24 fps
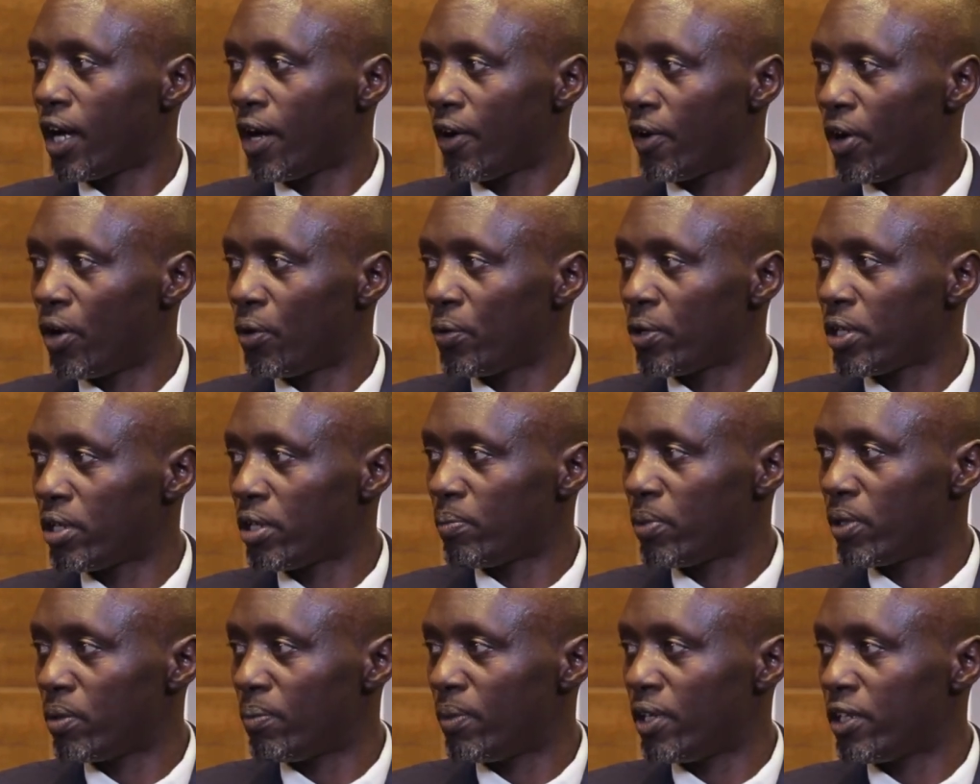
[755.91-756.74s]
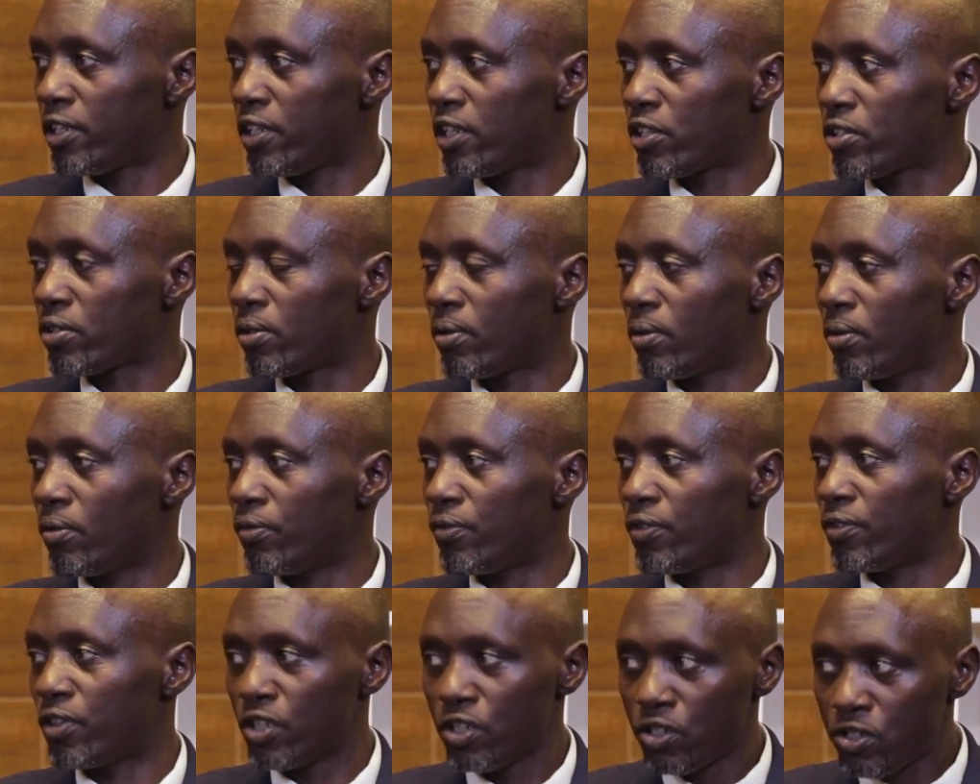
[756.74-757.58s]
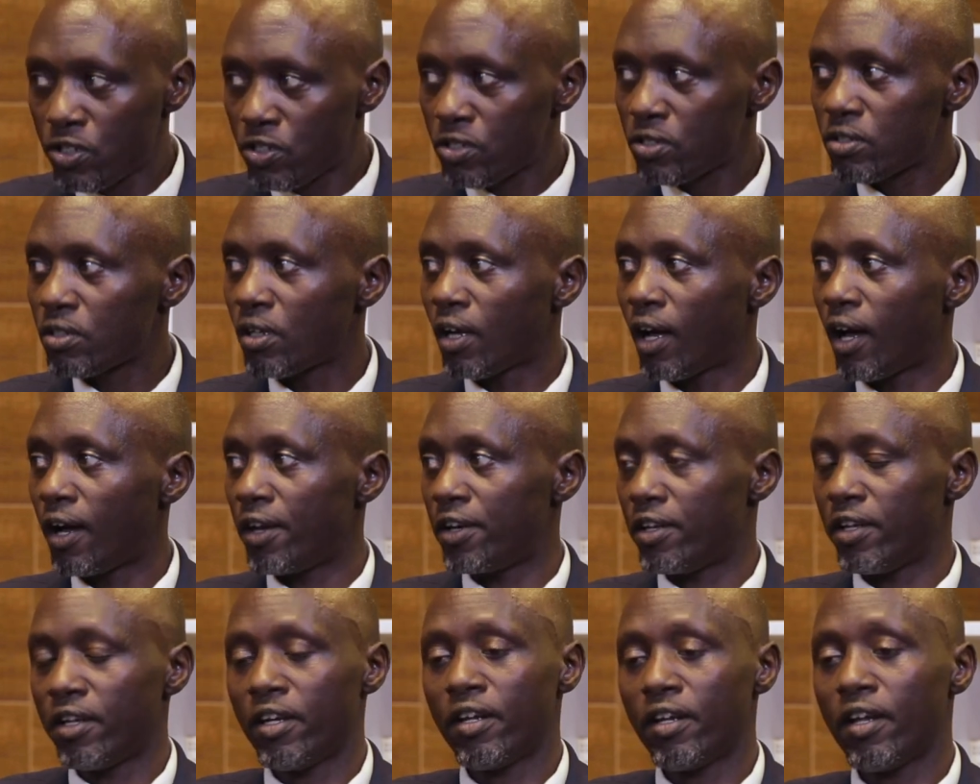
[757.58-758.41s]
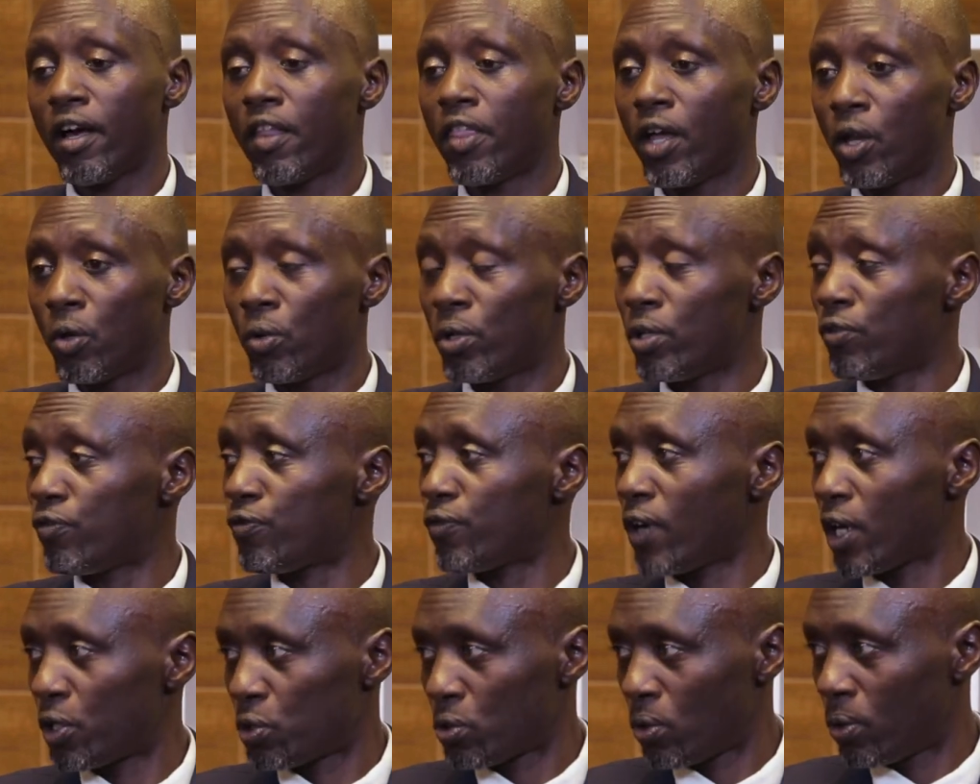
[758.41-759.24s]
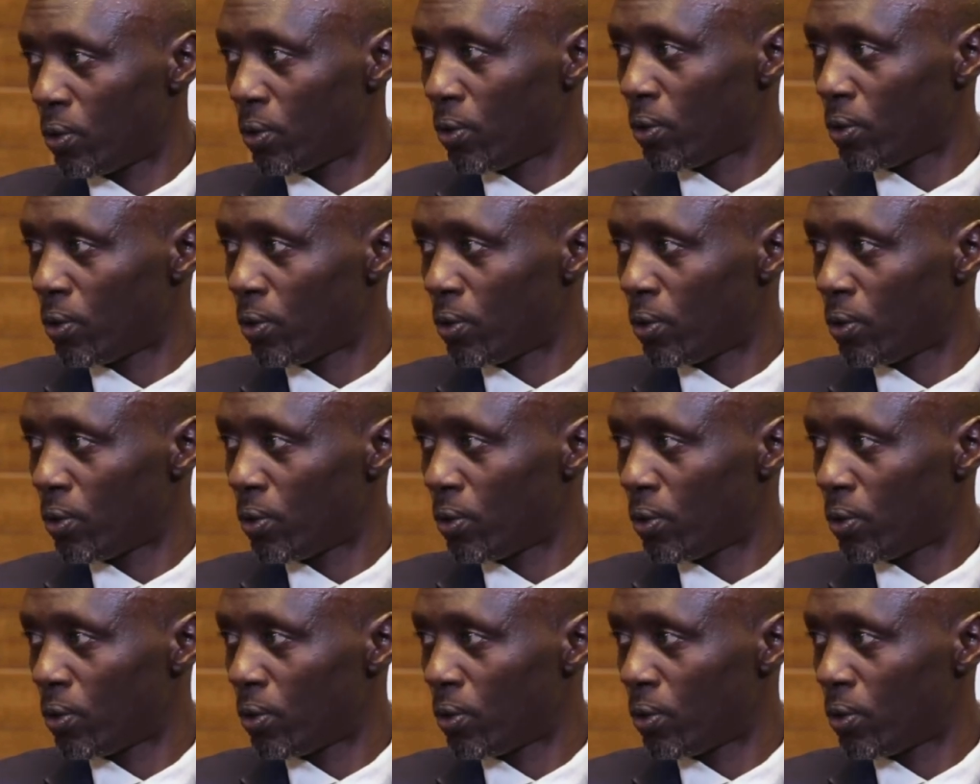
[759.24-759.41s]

around implementation of this and any other law, if at